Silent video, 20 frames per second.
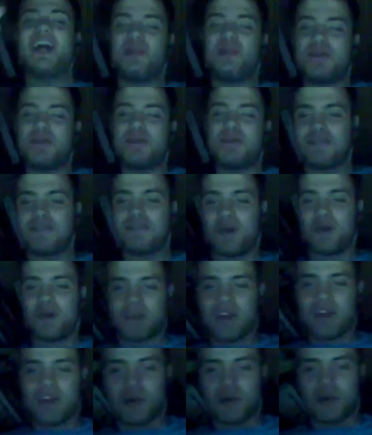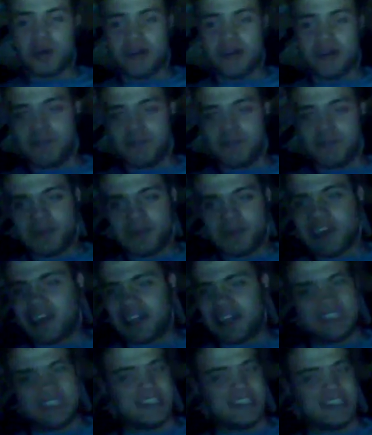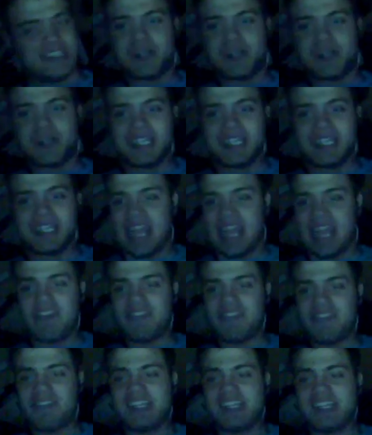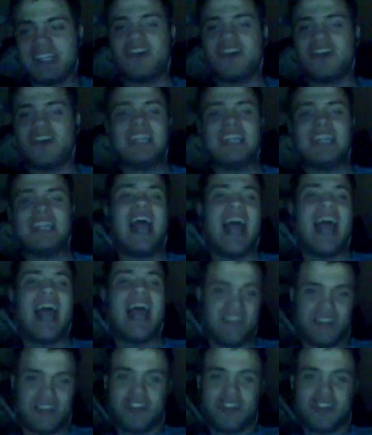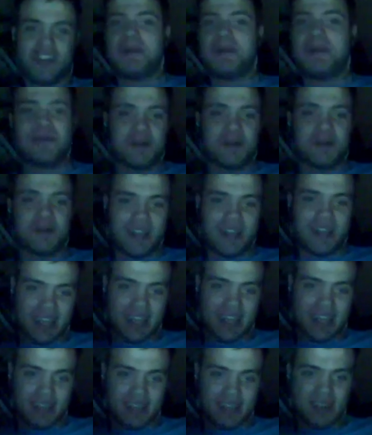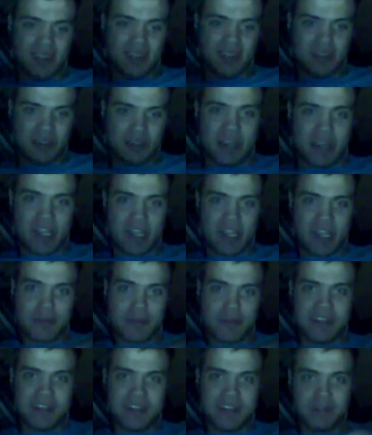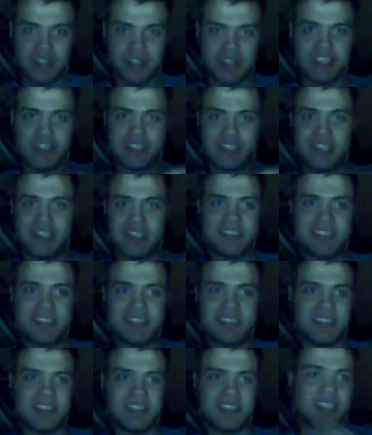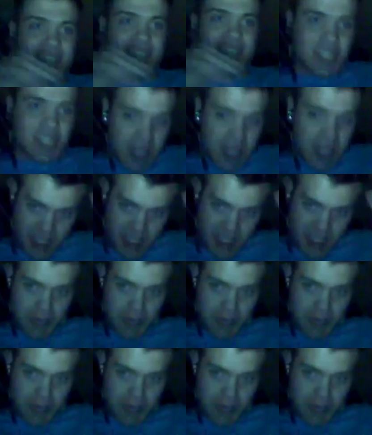the people who are for progress don't want to have kids at all, and then all the people who are like trying to spread this religious nonsense, like